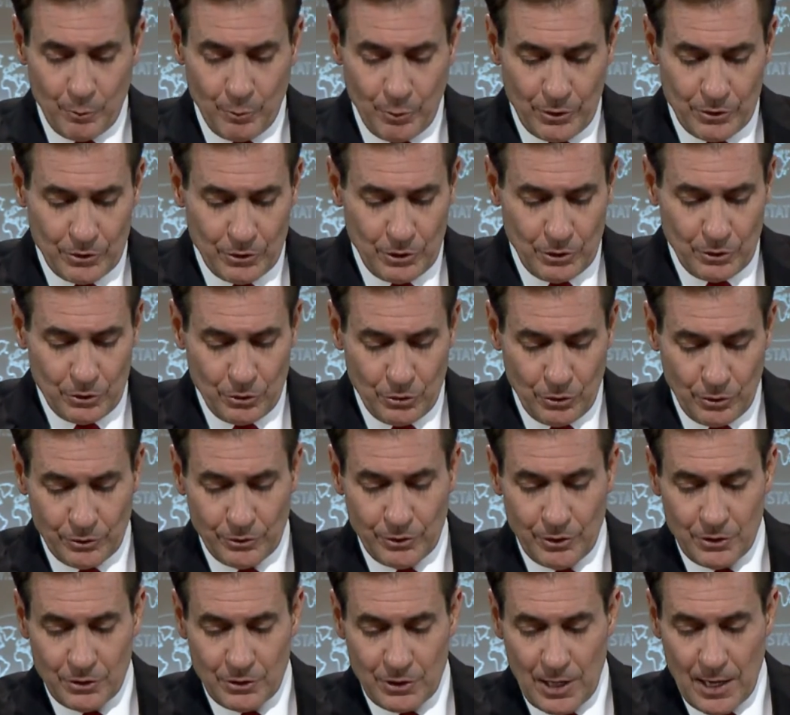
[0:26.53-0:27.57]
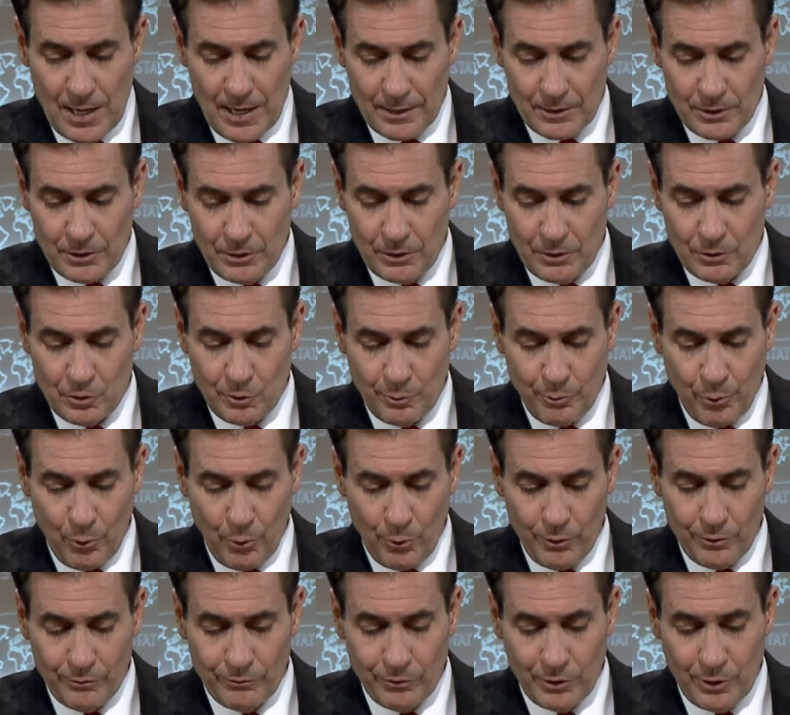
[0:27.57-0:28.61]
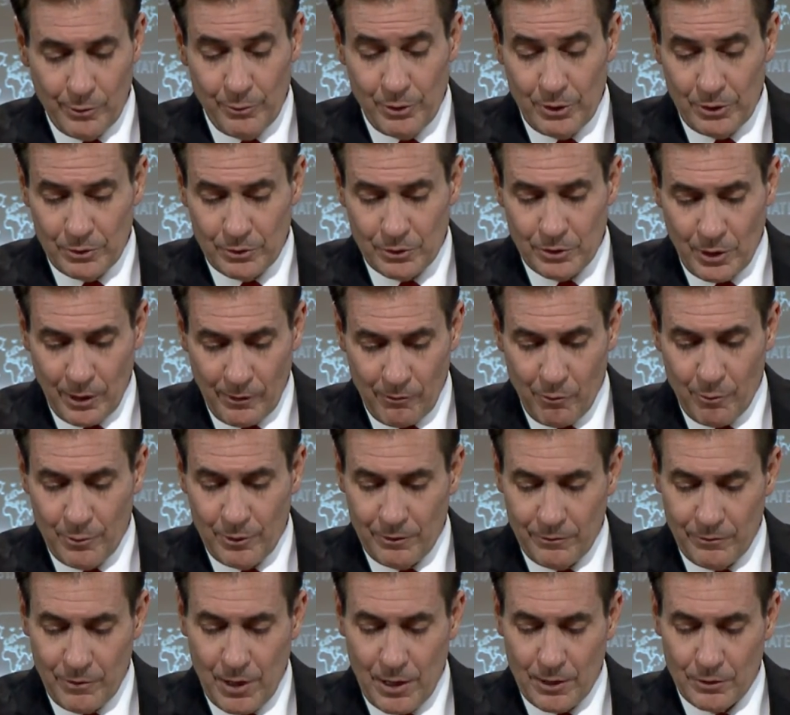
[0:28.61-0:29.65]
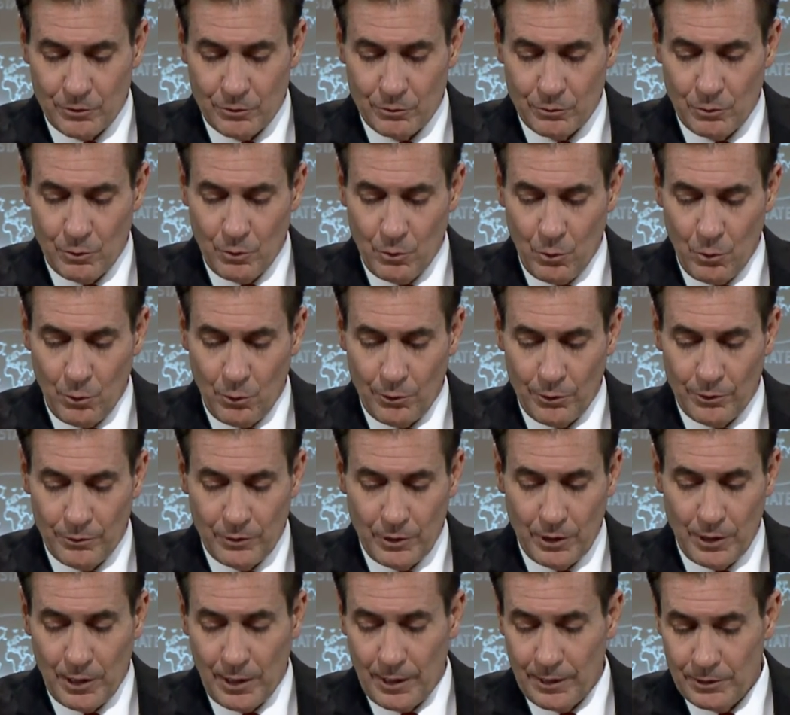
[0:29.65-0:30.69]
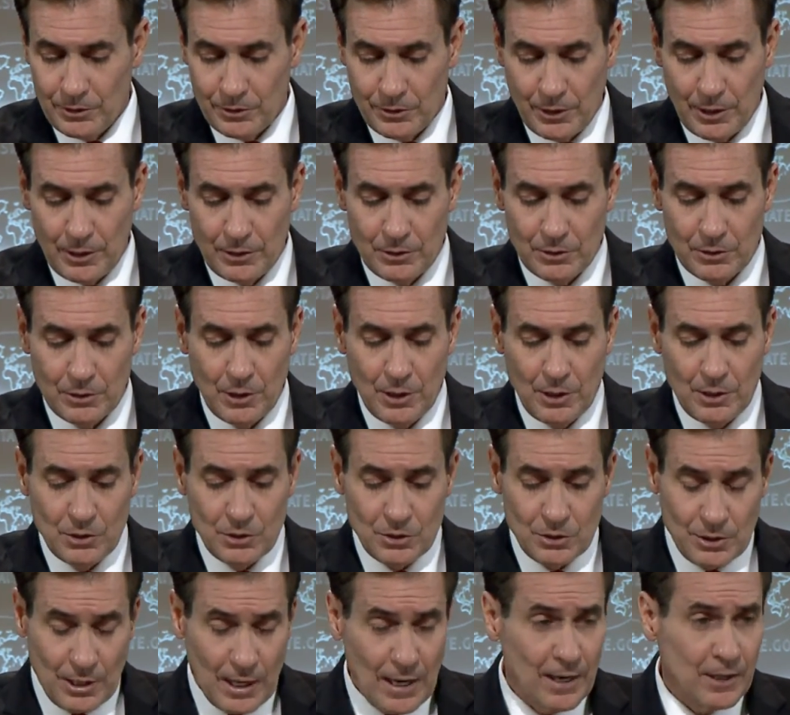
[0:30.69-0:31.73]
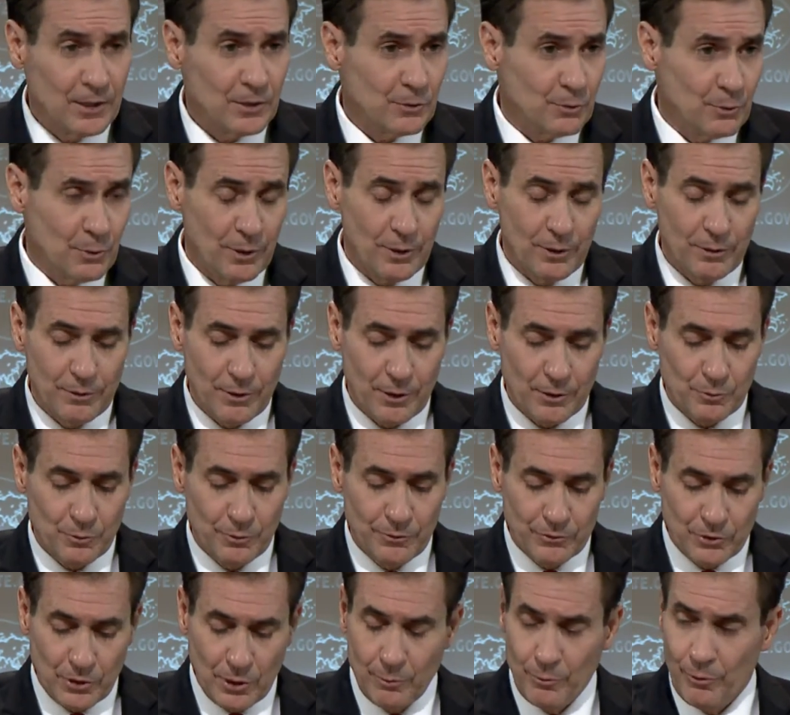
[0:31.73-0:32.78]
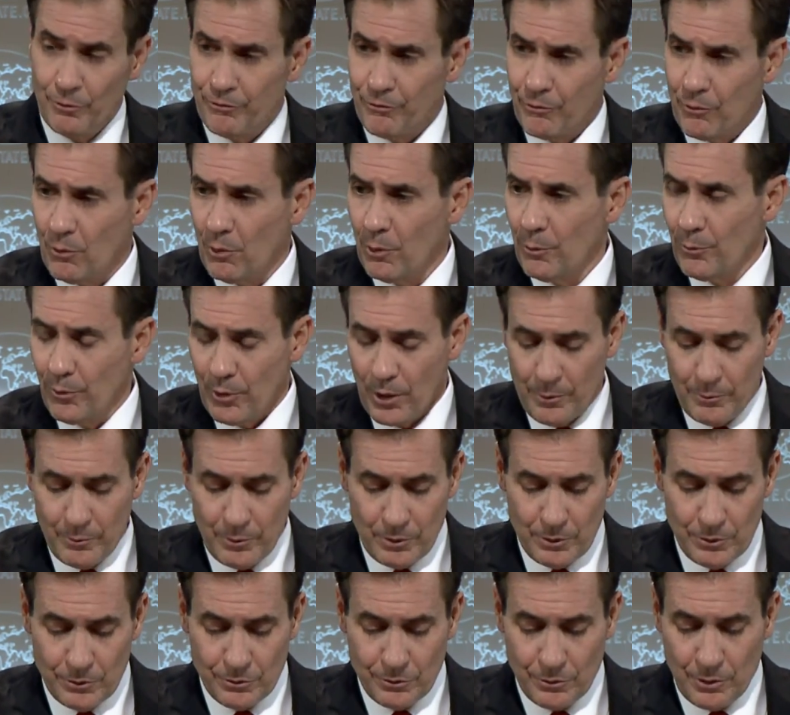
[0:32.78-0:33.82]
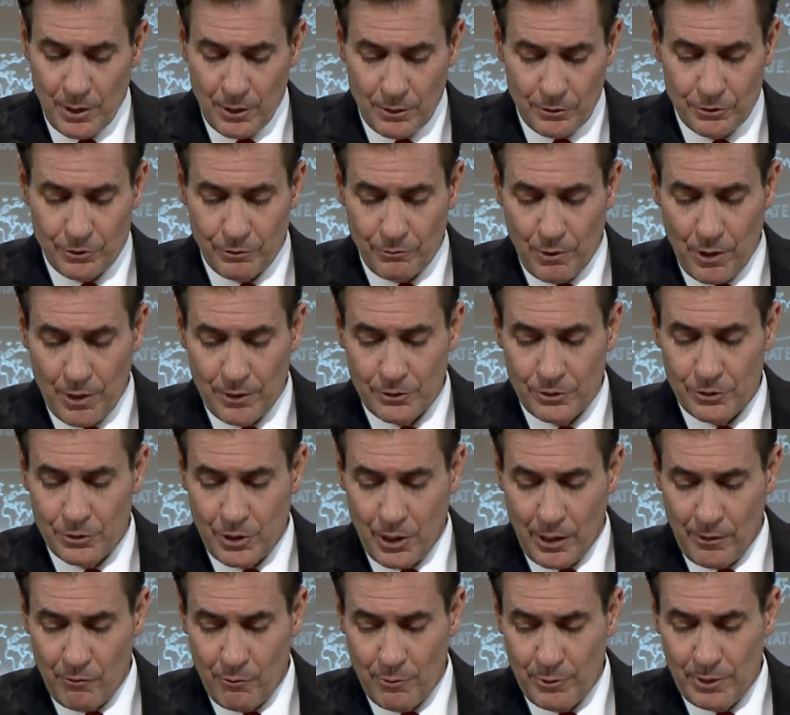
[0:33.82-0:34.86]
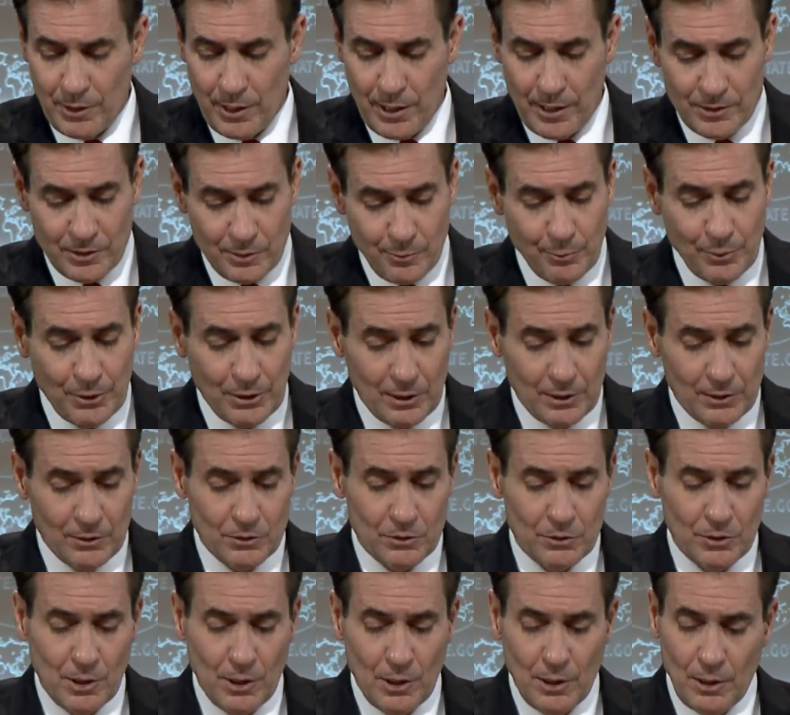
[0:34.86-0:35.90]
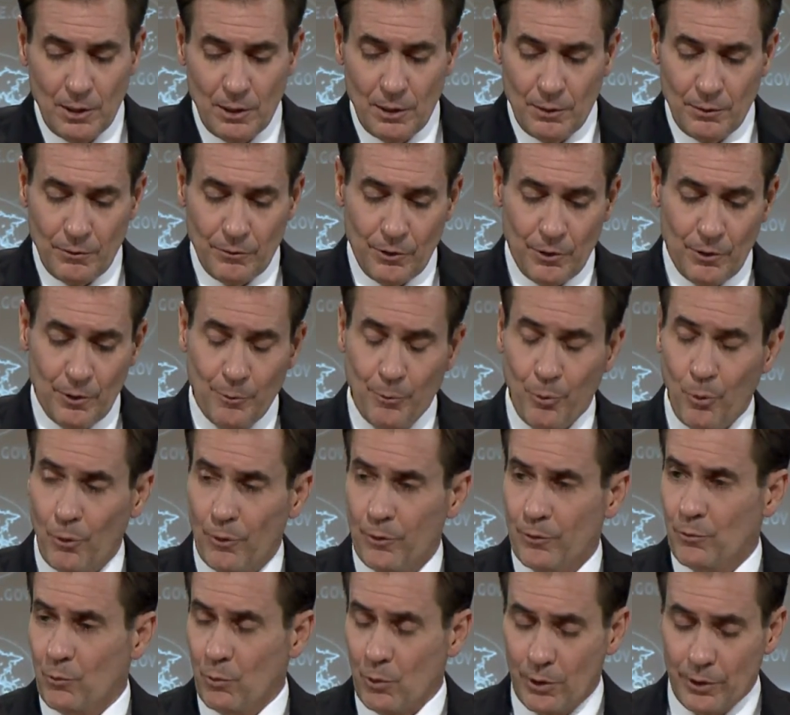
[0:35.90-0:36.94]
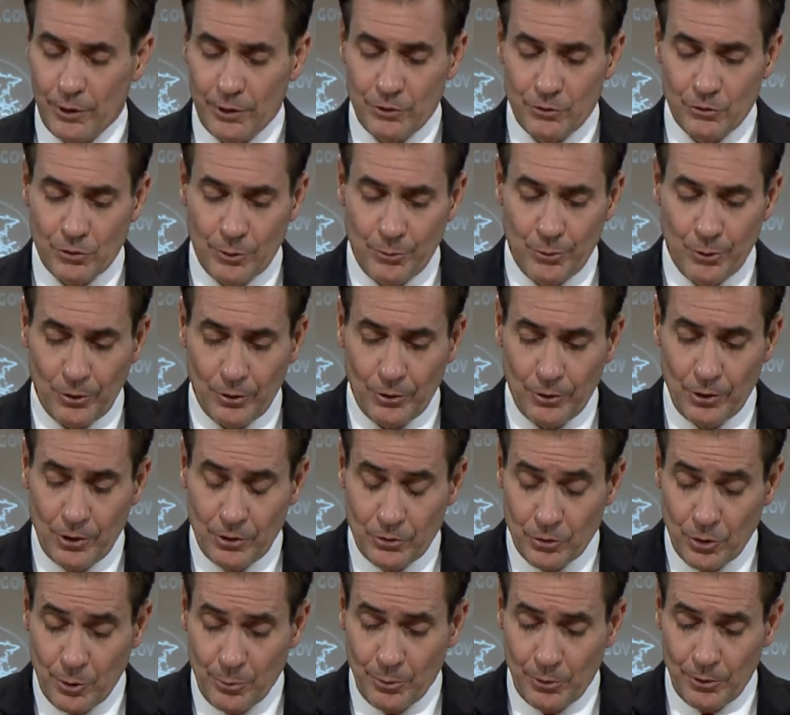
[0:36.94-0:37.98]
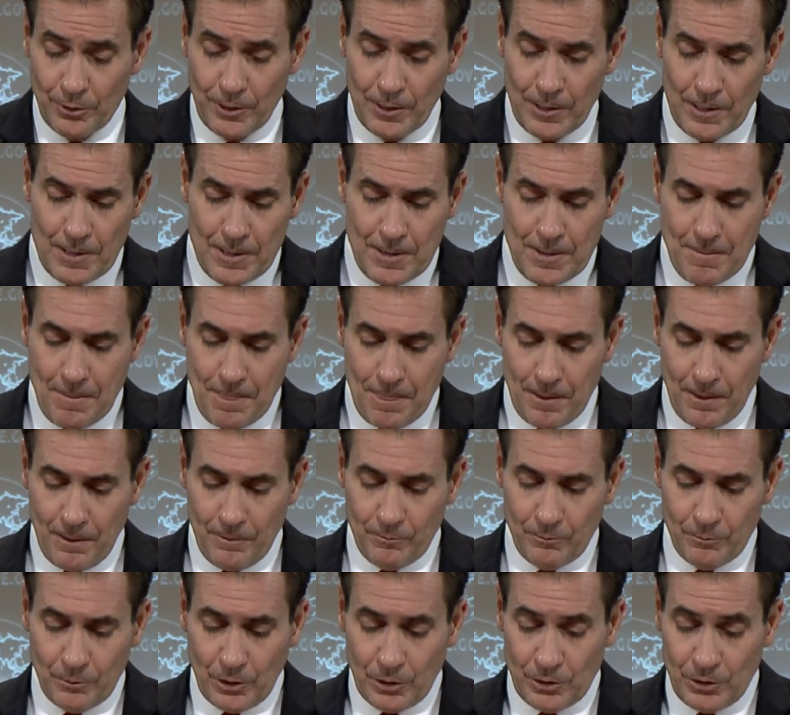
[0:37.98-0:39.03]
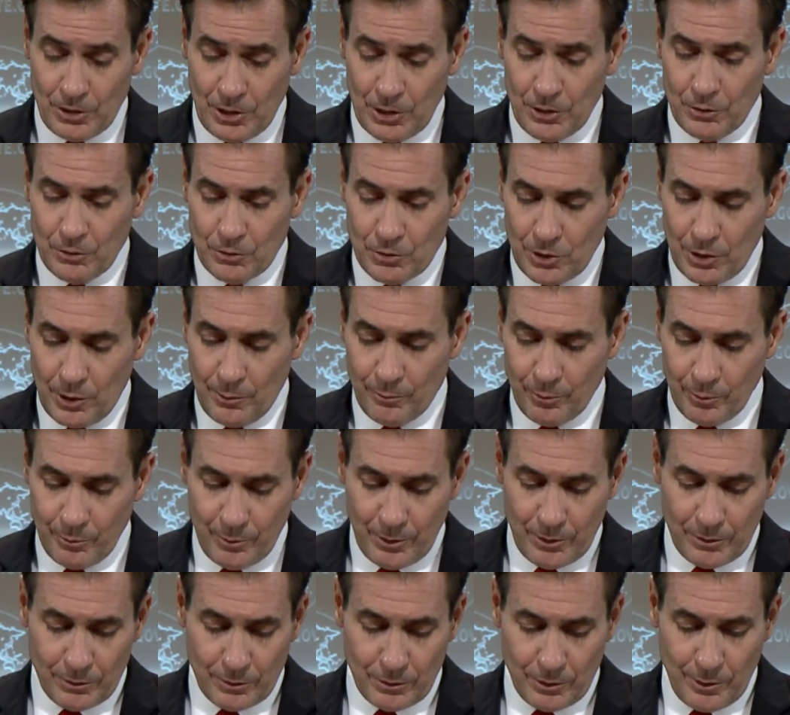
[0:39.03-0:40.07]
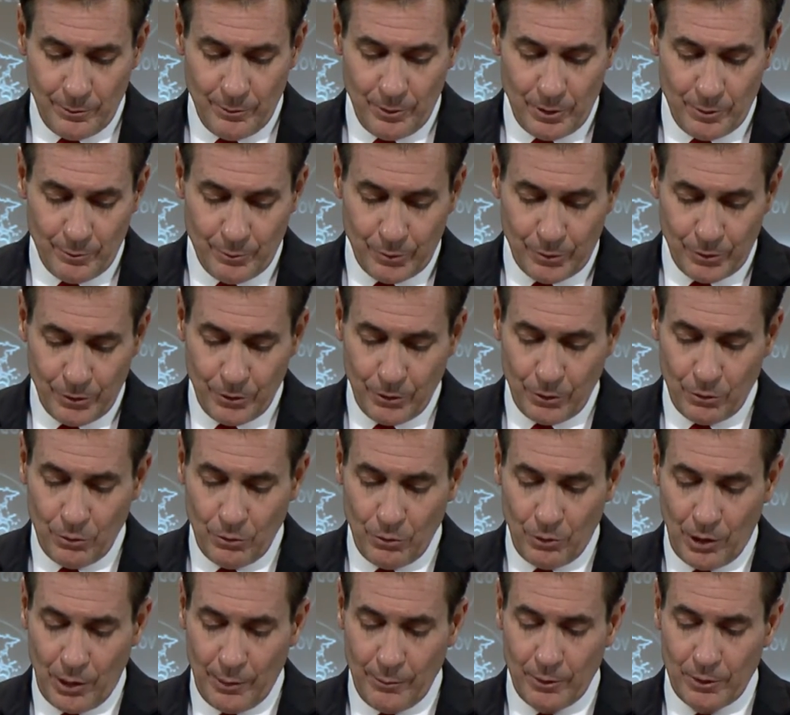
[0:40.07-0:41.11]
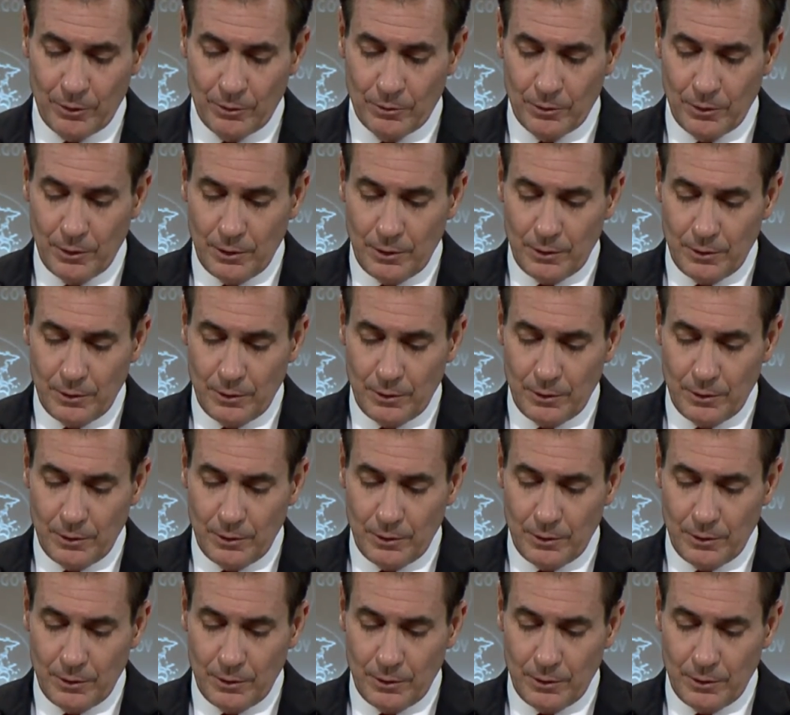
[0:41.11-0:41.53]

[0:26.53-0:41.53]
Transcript: The president took this action in support of Libya's government of national accord, and the United States stands with, as we've said before, Prime Minister al-Sarraj's government as it begins their important work in, Tripoli, in Tripoli and continues to implement the Libyan political agreement